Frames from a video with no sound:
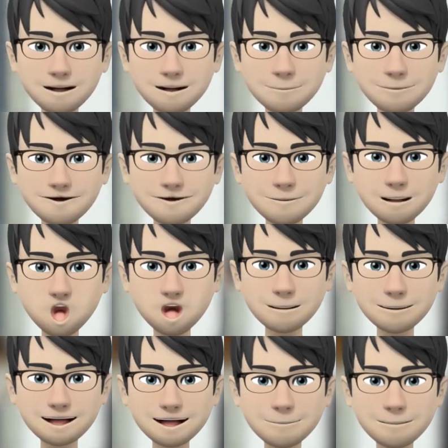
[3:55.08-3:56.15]
collate
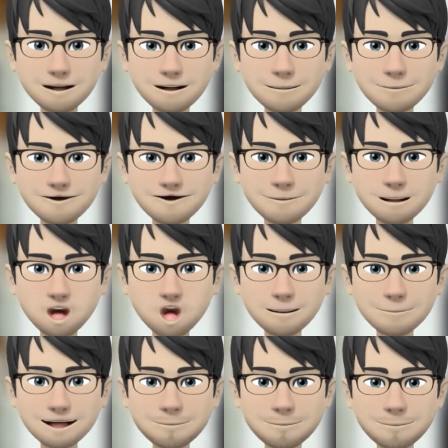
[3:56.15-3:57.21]
them in 4
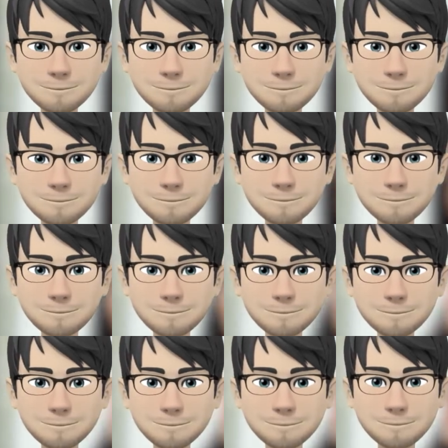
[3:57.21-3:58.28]
groups.
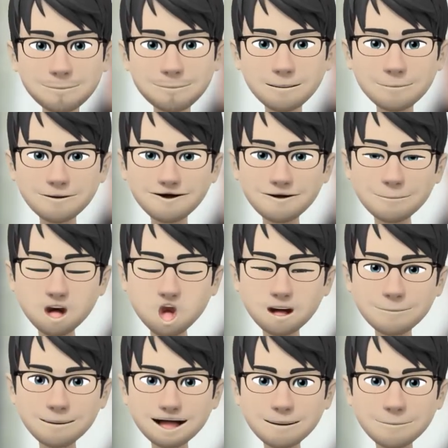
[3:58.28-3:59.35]
Corrosion
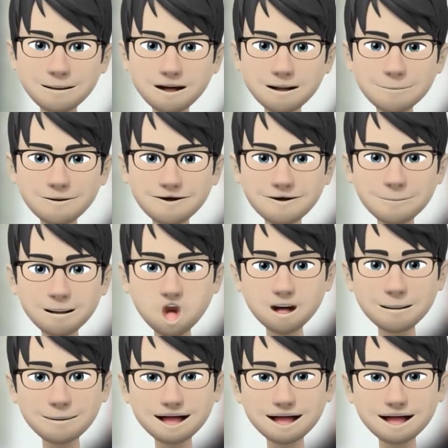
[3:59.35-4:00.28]
of metallic materials